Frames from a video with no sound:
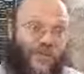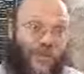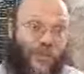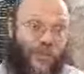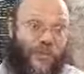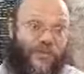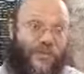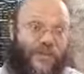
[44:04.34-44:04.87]
we
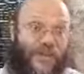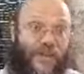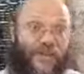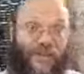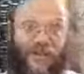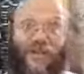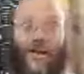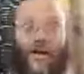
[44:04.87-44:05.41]
would have said,
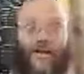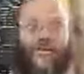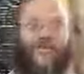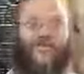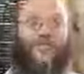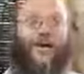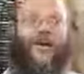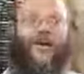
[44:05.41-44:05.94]
"Ah,
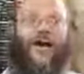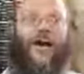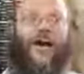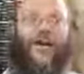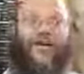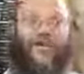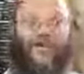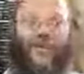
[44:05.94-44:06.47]
it's my
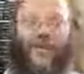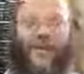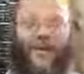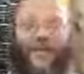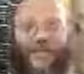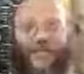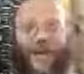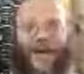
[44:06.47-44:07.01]
ark.
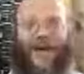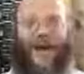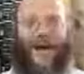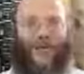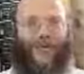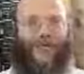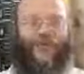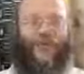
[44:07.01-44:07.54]
It's my
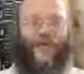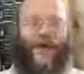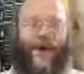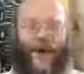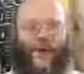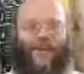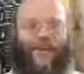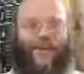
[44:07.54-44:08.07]
house.
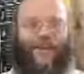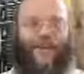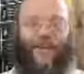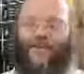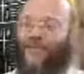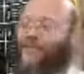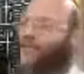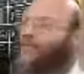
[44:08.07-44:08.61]
I did
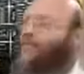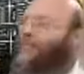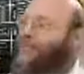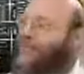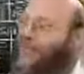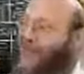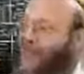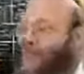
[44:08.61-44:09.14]
it."
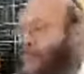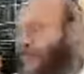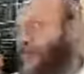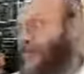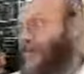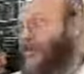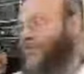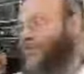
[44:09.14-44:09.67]
The answer is
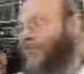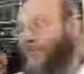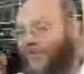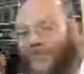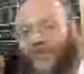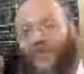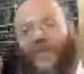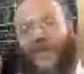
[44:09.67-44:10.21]
no.
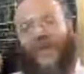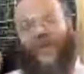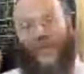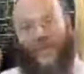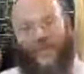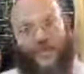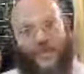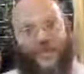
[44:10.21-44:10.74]
Hashem,
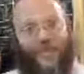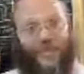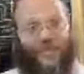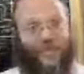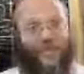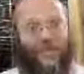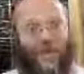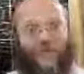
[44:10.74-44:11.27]
it's,
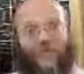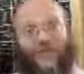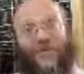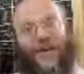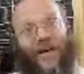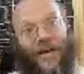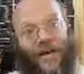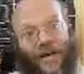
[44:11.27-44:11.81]
it's Hashem's.
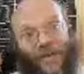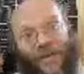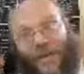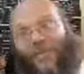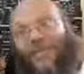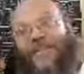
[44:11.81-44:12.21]
And Hashem is